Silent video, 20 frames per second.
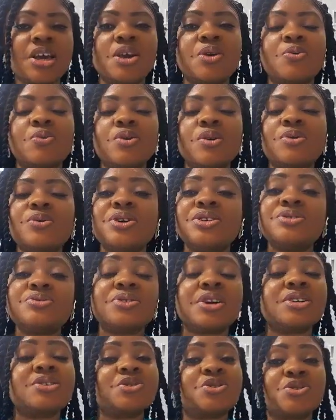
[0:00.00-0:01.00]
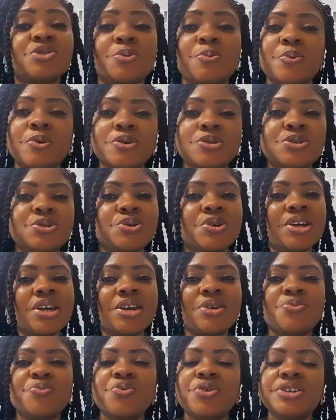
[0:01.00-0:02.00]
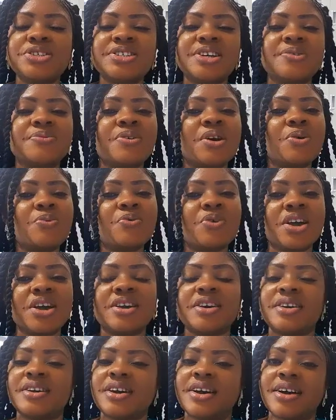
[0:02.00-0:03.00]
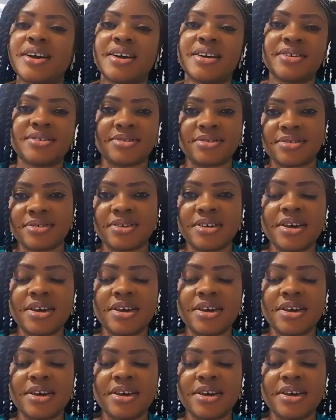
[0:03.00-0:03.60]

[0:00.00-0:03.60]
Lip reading: He will always try to support you in whichever way he can.